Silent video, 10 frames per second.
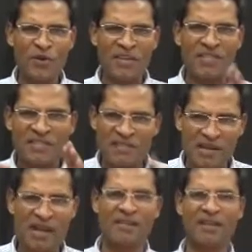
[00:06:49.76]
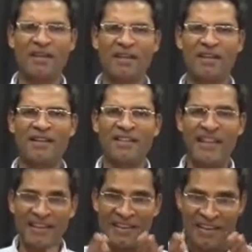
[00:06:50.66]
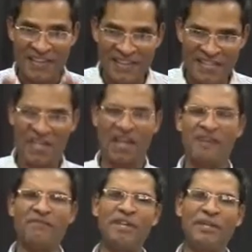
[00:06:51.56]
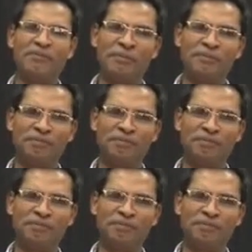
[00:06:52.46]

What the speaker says: is nothing, then it is a scale variable.